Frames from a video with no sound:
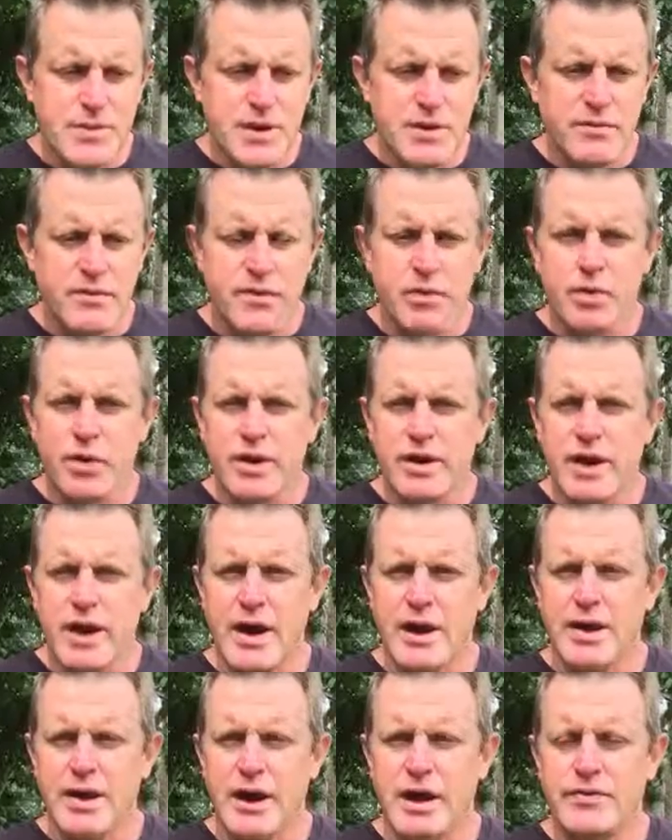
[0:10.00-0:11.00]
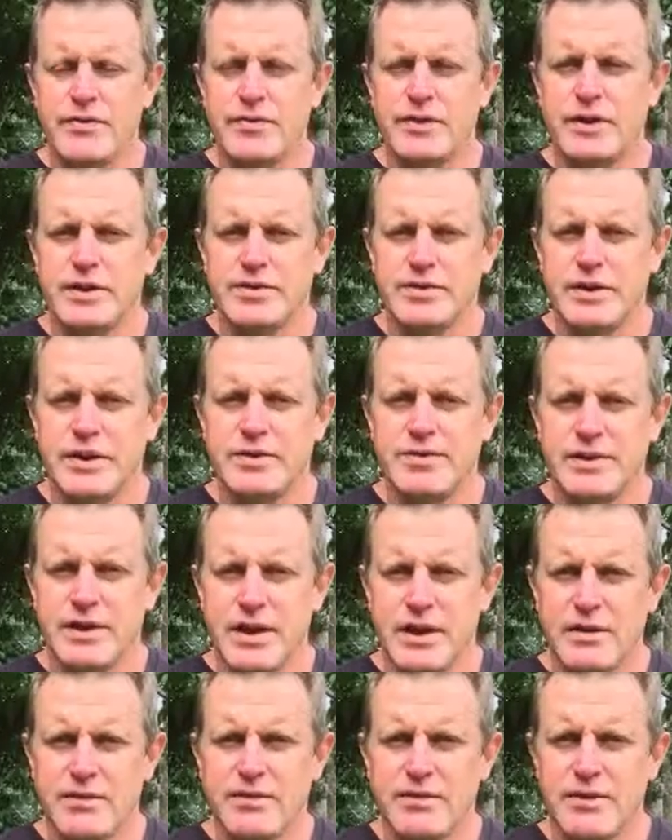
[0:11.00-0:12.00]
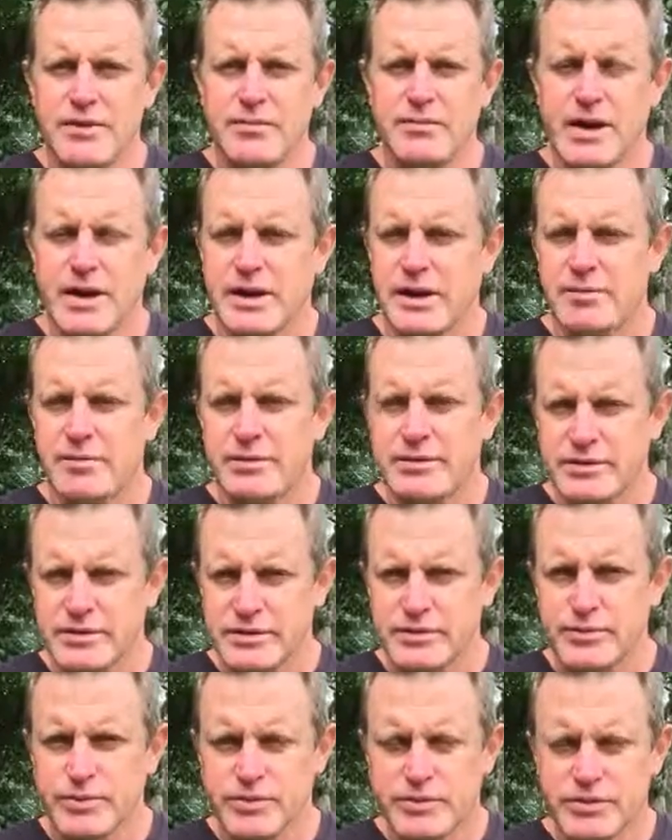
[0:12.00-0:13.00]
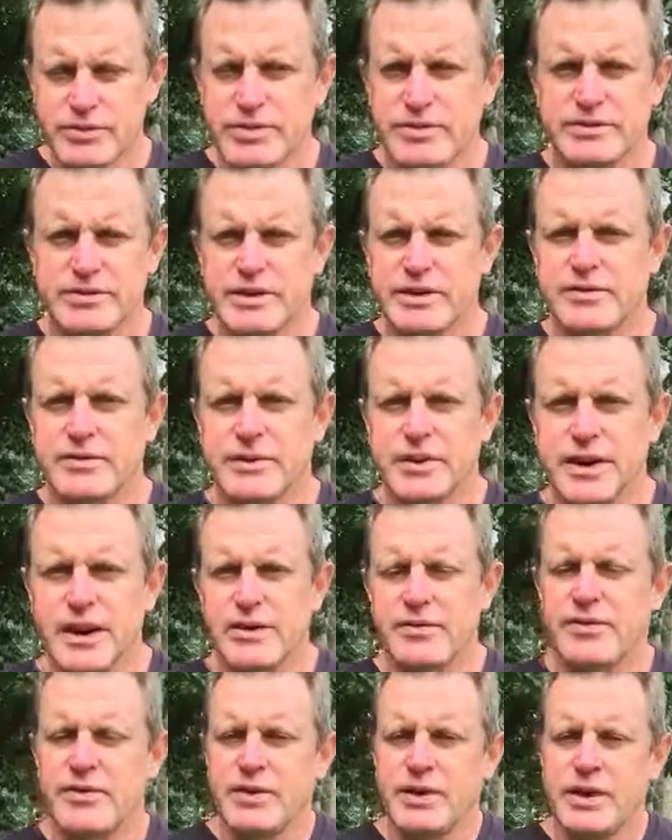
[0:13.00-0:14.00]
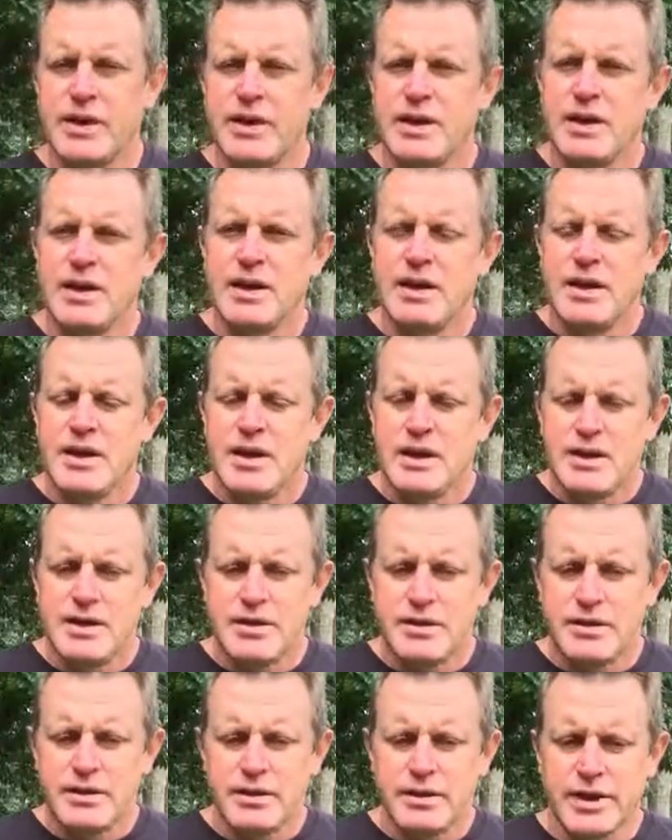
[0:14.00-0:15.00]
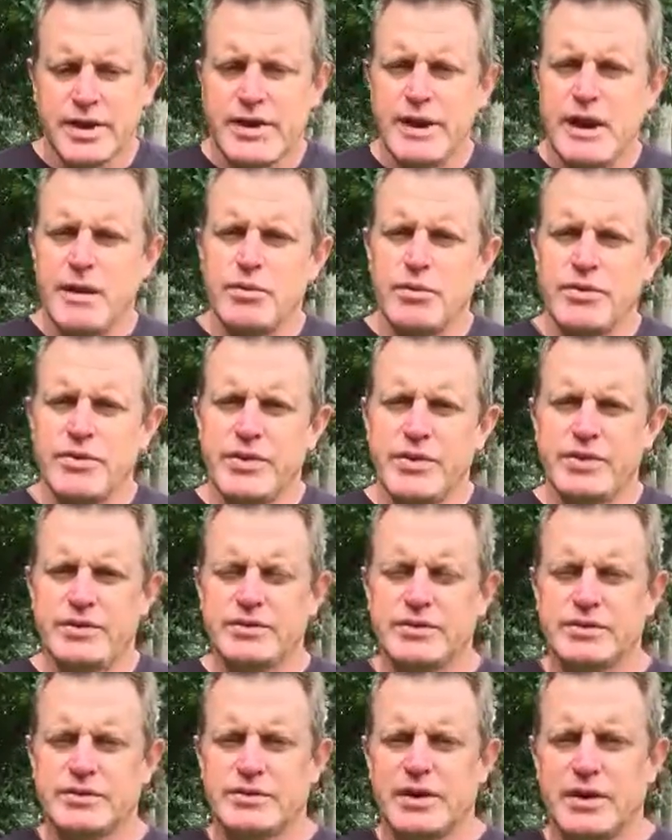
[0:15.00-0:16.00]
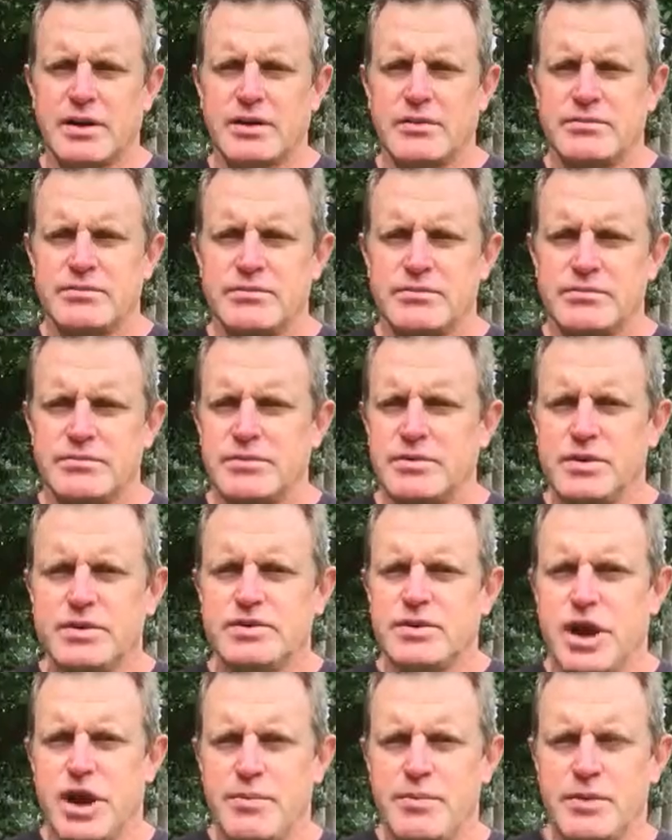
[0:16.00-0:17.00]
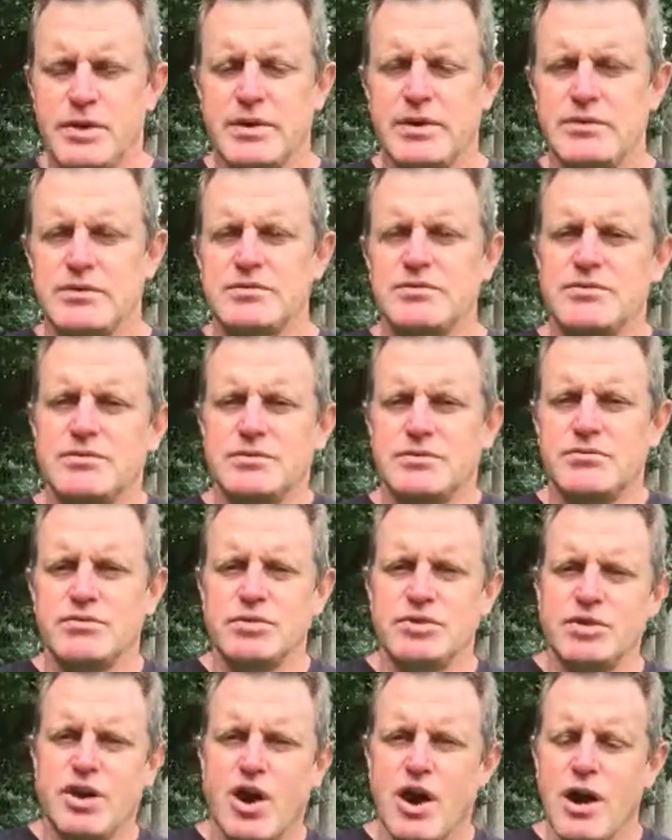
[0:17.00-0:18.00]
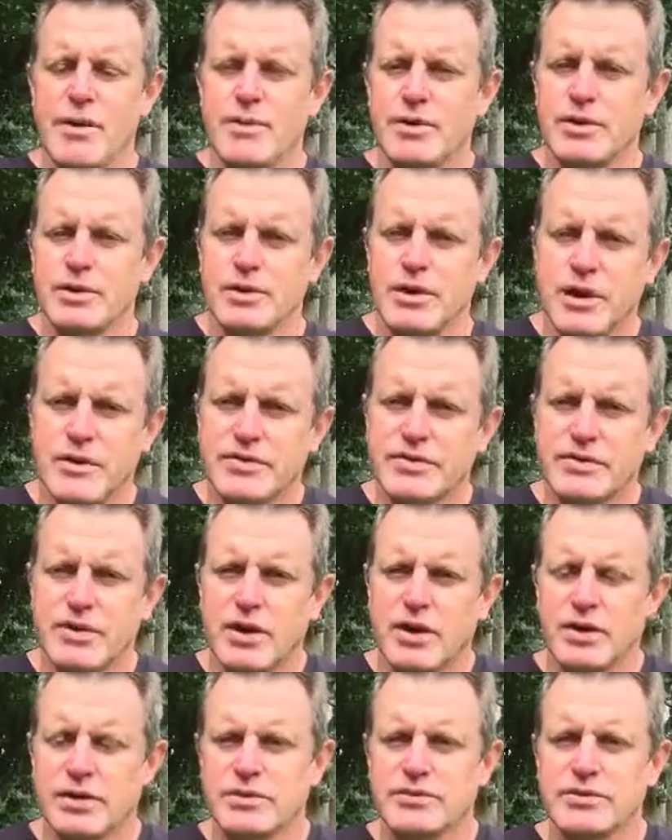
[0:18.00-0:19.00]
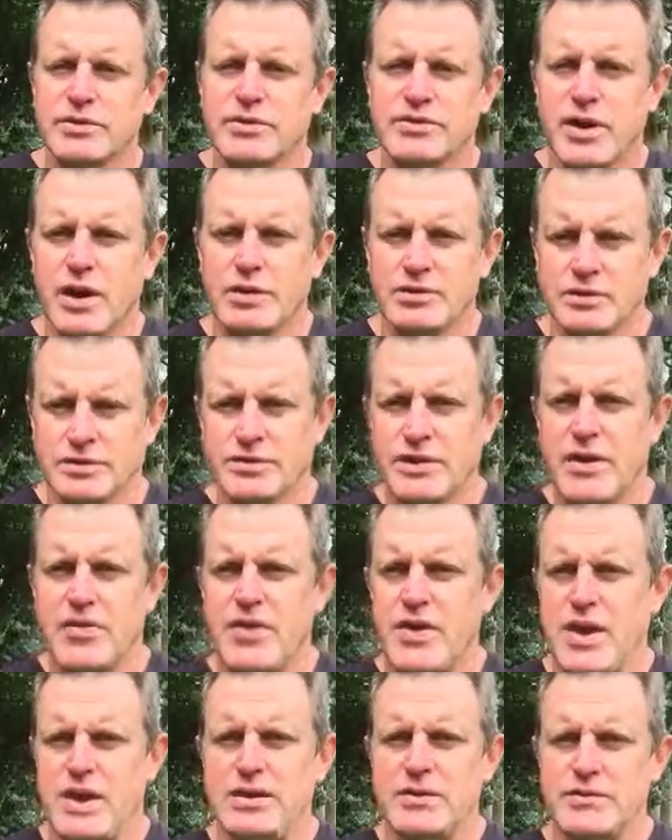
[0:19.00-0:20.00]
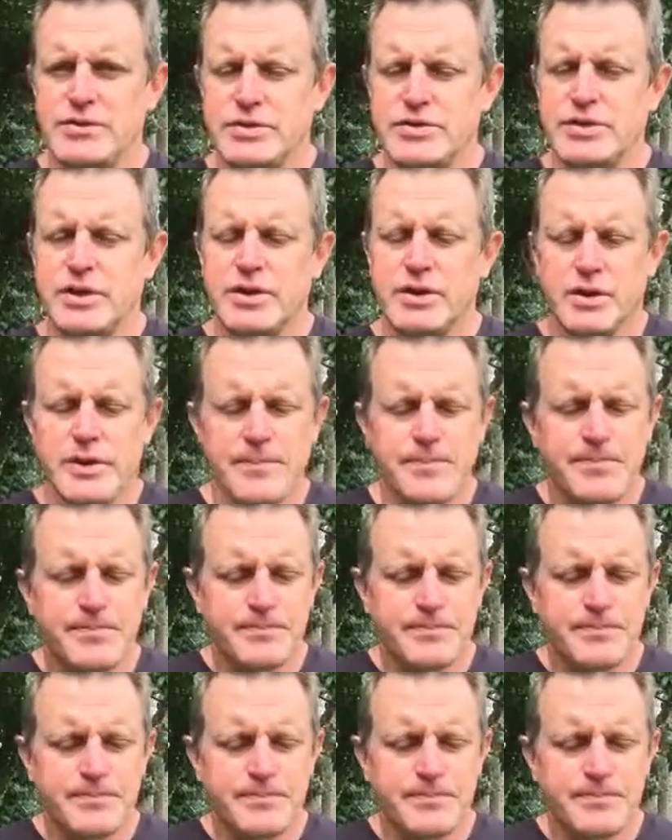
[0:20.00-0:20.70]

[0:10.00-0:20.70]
if you work hard enough and achieve enough and make your business more successful enough, you'll end up with this kind of utopian retirement or lifestyle as a result at the end of the journey.